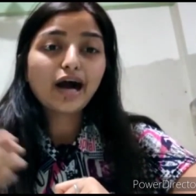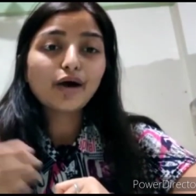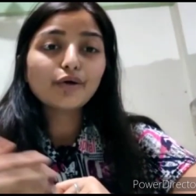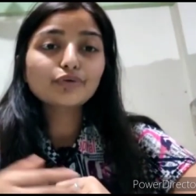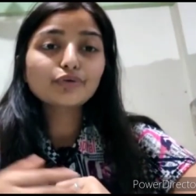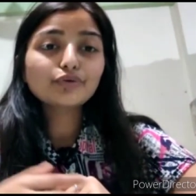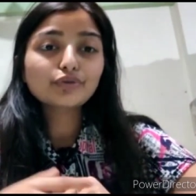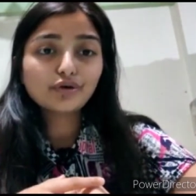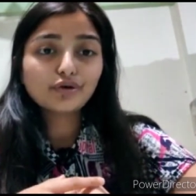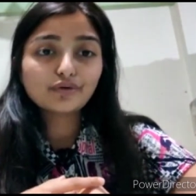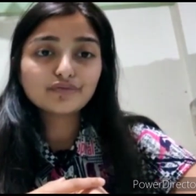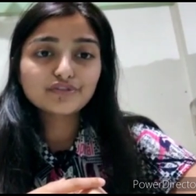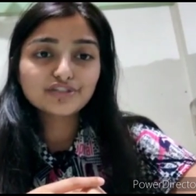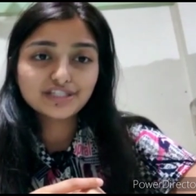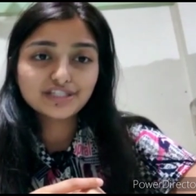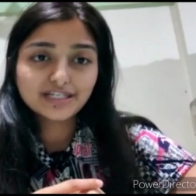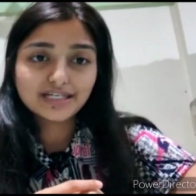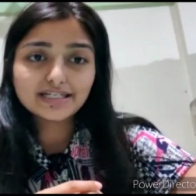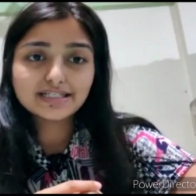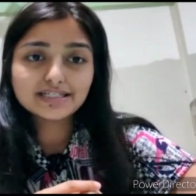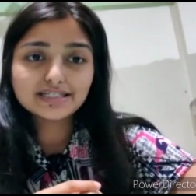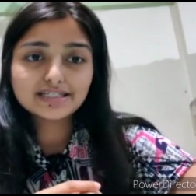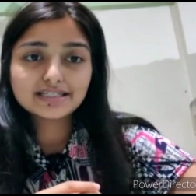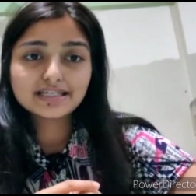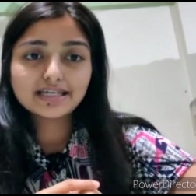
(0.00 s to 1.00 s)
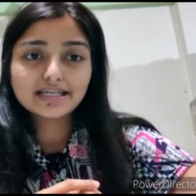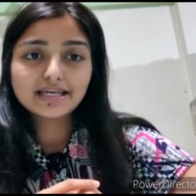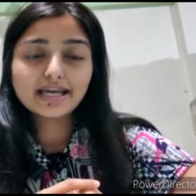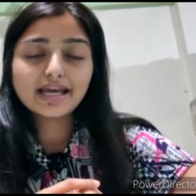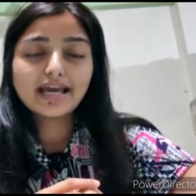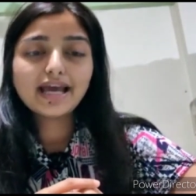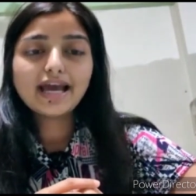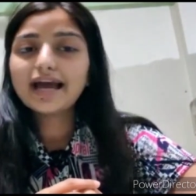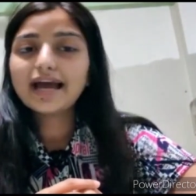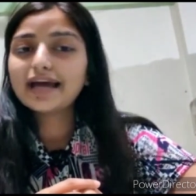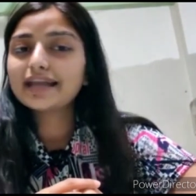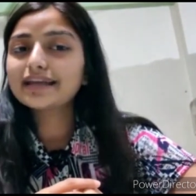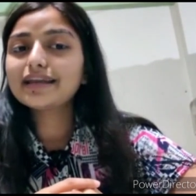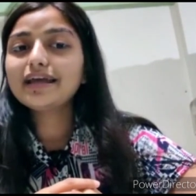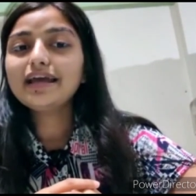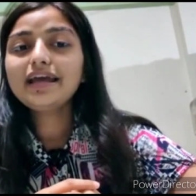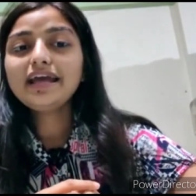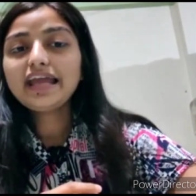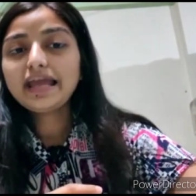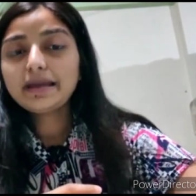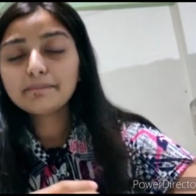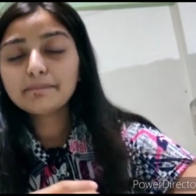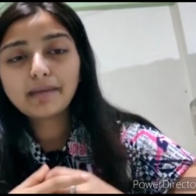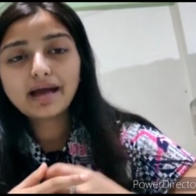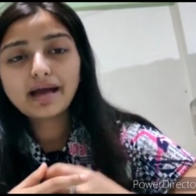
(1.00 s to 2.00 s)
out of jealousy. And
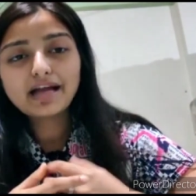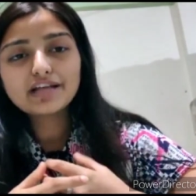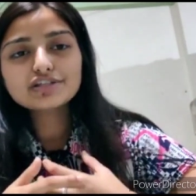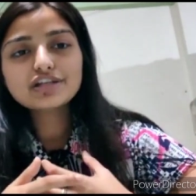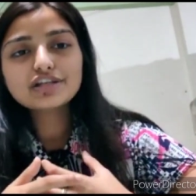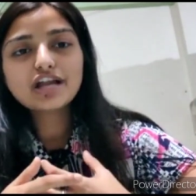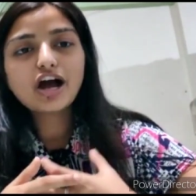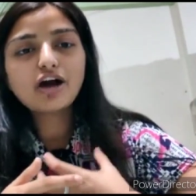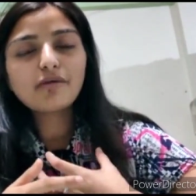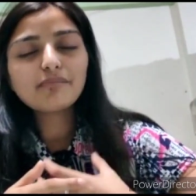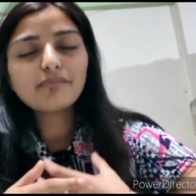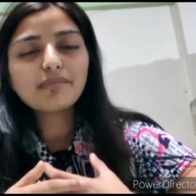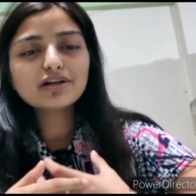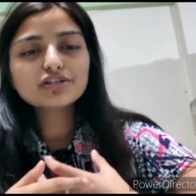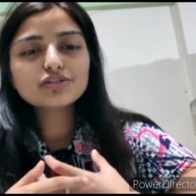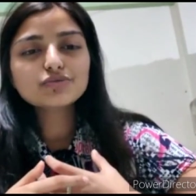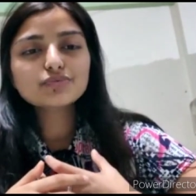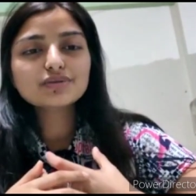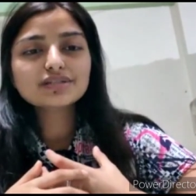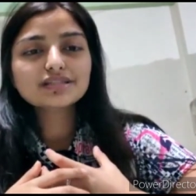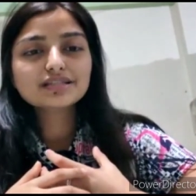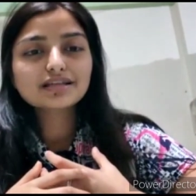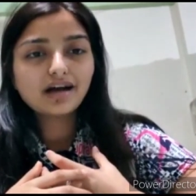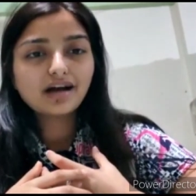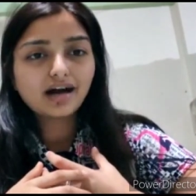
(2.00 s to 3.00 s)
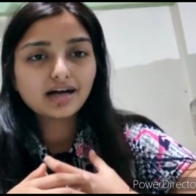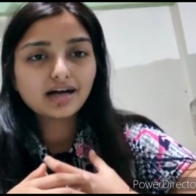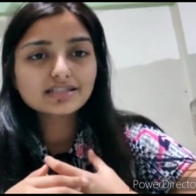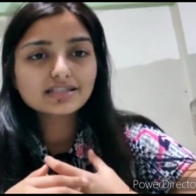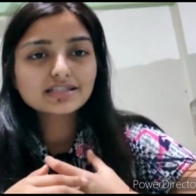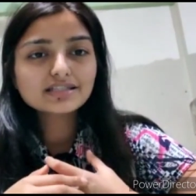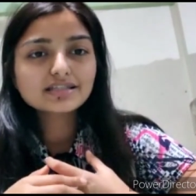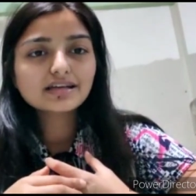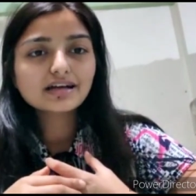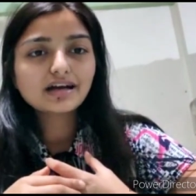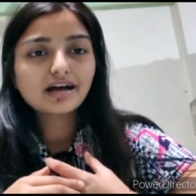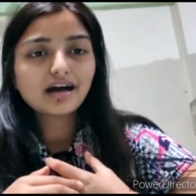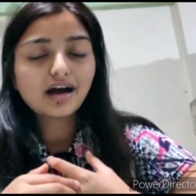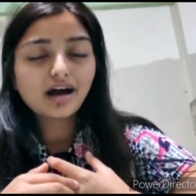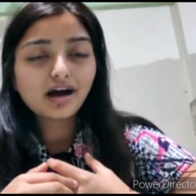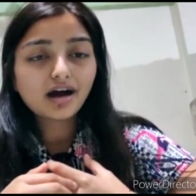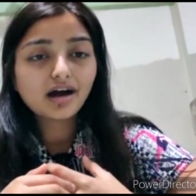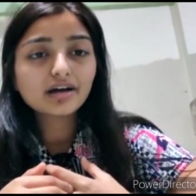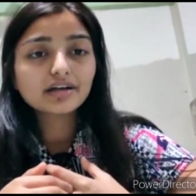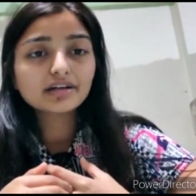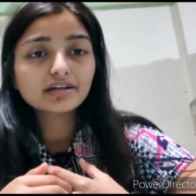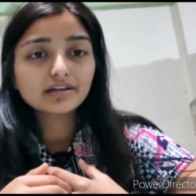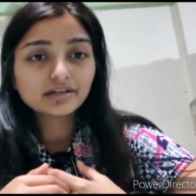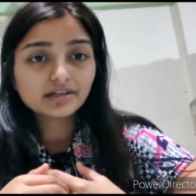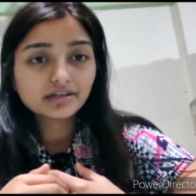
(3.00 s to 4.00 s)
imagine how much was God's
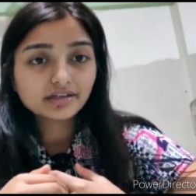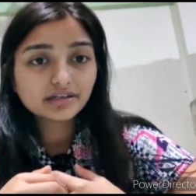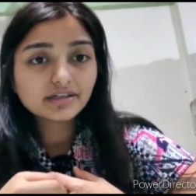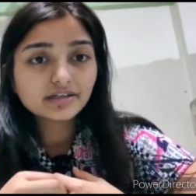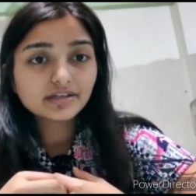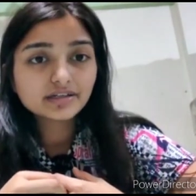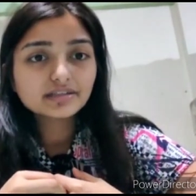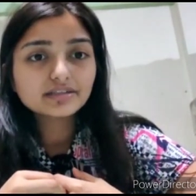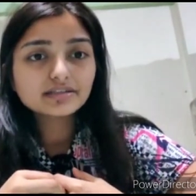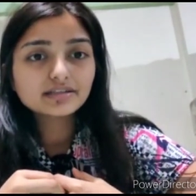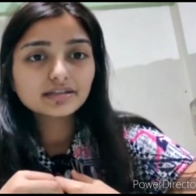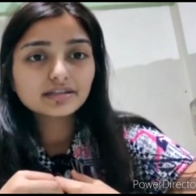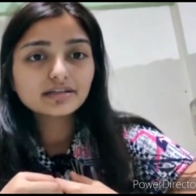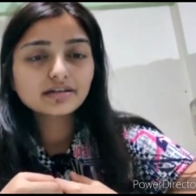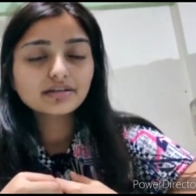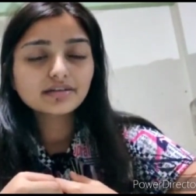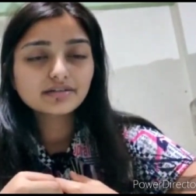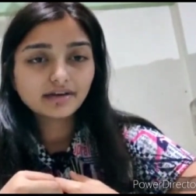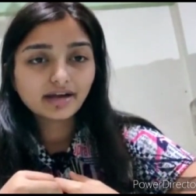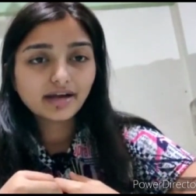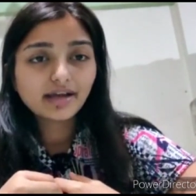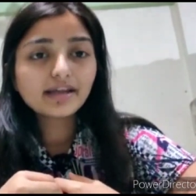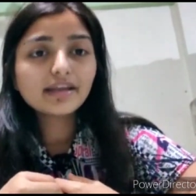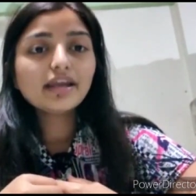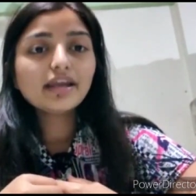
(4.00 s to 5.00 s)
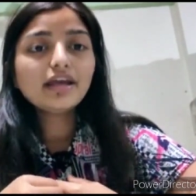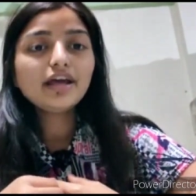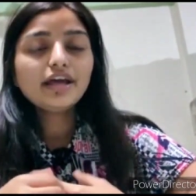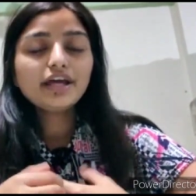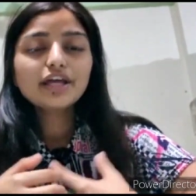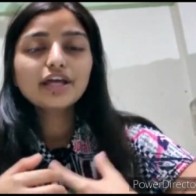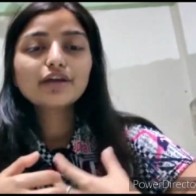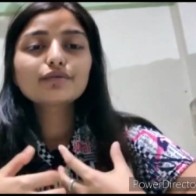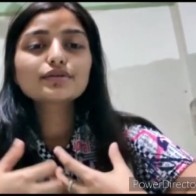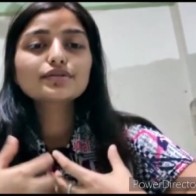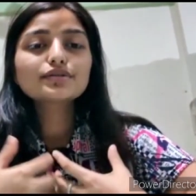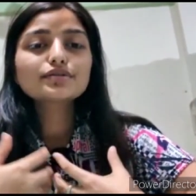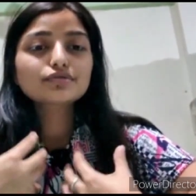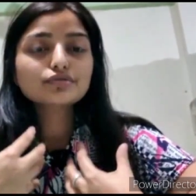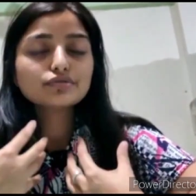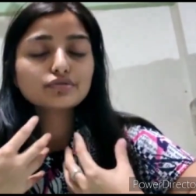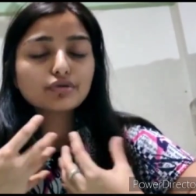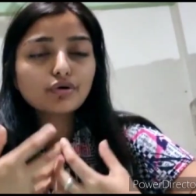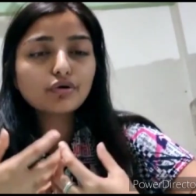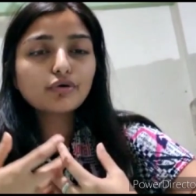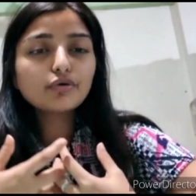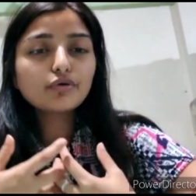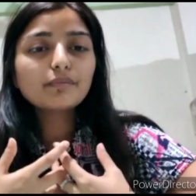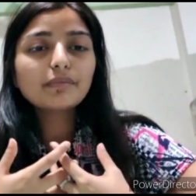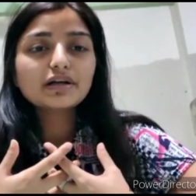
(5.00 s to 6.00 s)
heart hurt, right? He was
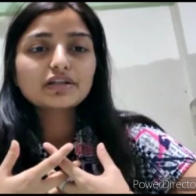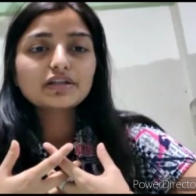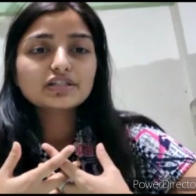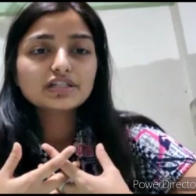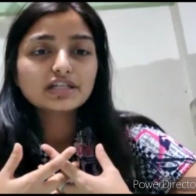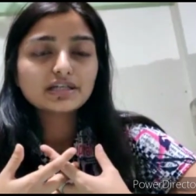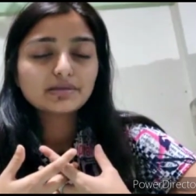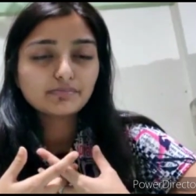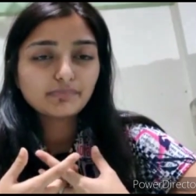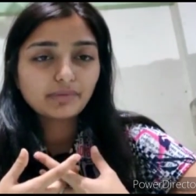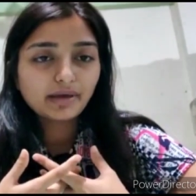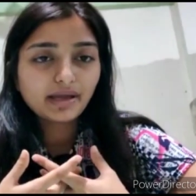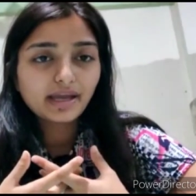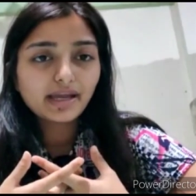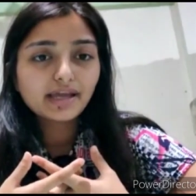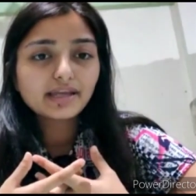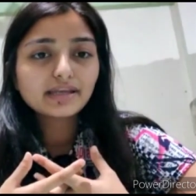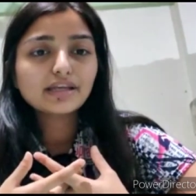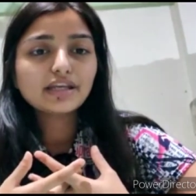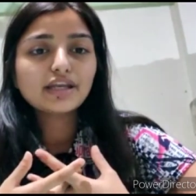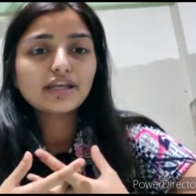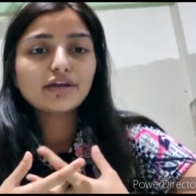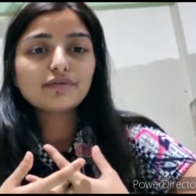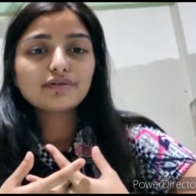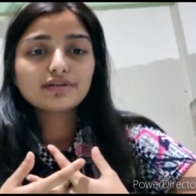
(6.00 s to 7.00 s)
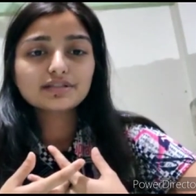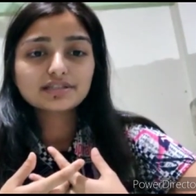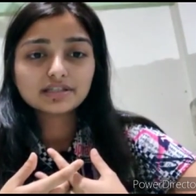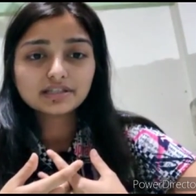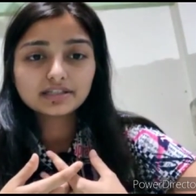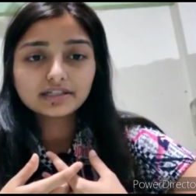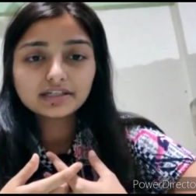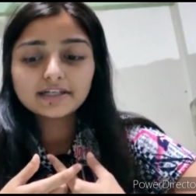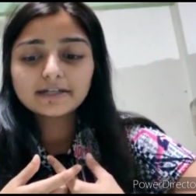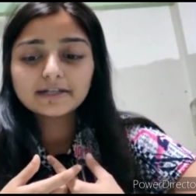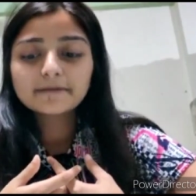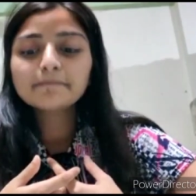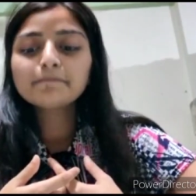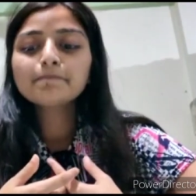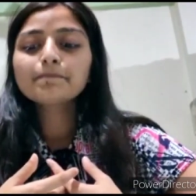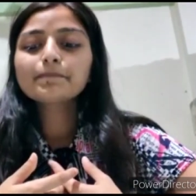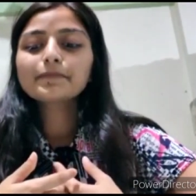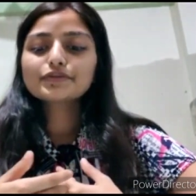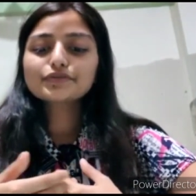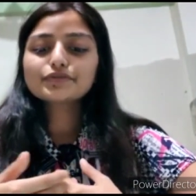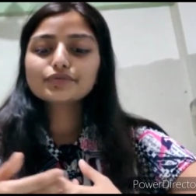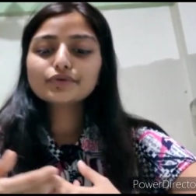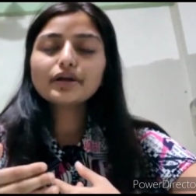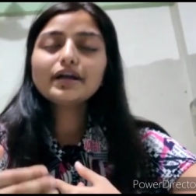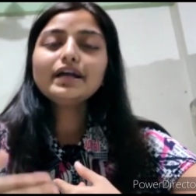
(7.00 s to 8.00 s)
so much in pain and he was hurt.
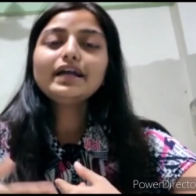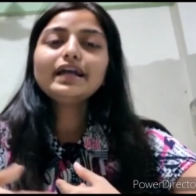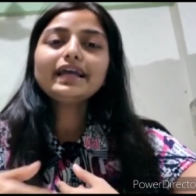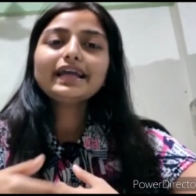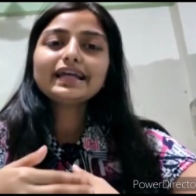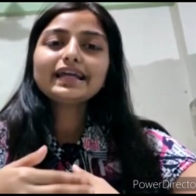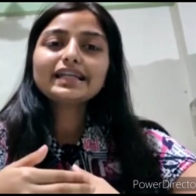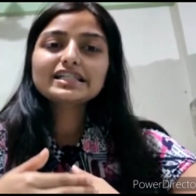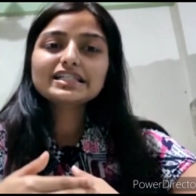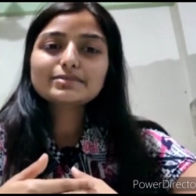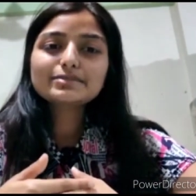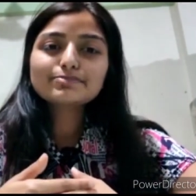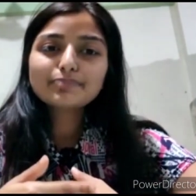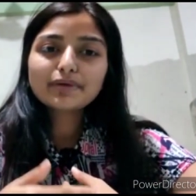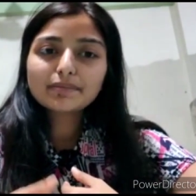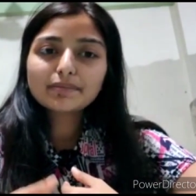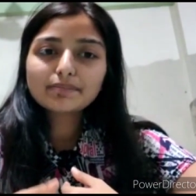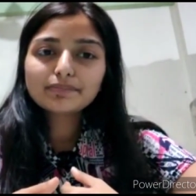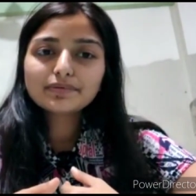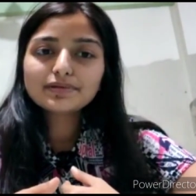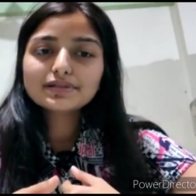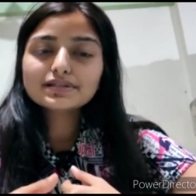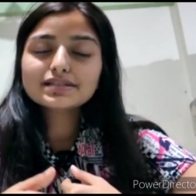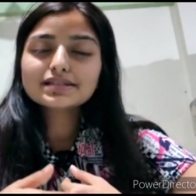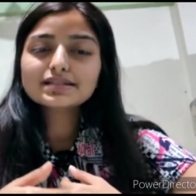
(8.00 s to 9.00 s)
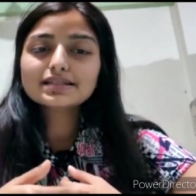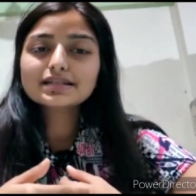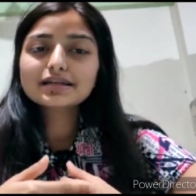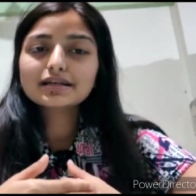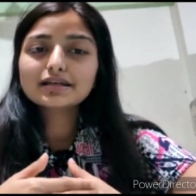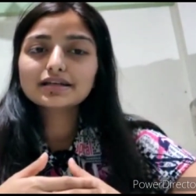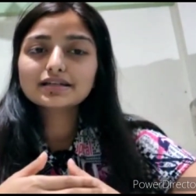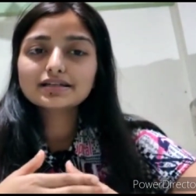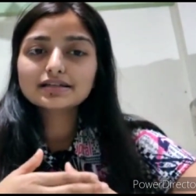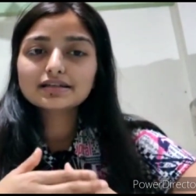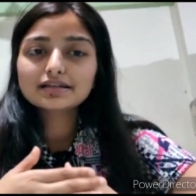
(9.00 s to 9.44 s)
So it is people's